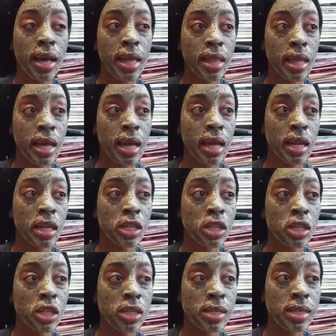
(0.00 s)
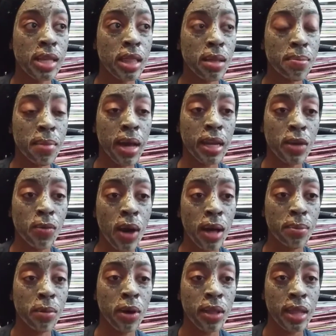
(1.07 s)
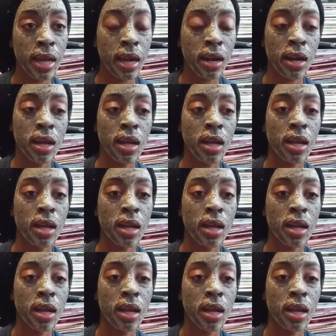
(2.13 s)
and then send the money while I'm on there.